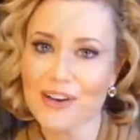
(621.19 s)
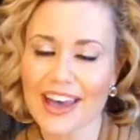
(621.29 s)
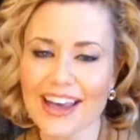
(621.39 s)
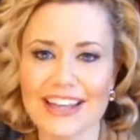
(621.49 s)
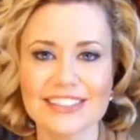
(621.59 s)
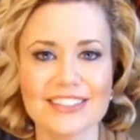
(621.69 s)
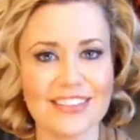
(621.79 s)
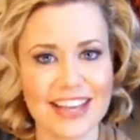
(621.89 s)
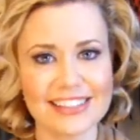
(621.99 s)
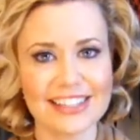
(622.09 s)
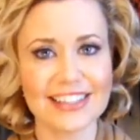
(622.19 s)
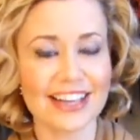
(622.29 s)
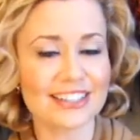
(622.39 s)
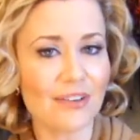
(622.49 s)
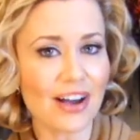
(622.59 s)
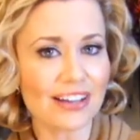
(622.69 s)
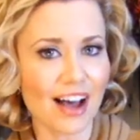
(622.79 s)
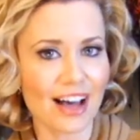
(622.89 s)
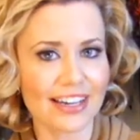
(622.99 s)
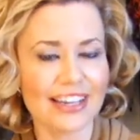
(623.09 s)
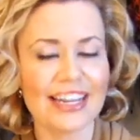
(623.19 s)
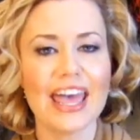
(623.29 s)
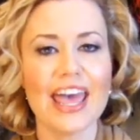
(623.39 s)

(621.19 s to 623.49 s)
Okay guys, so that's it. That's how I got it.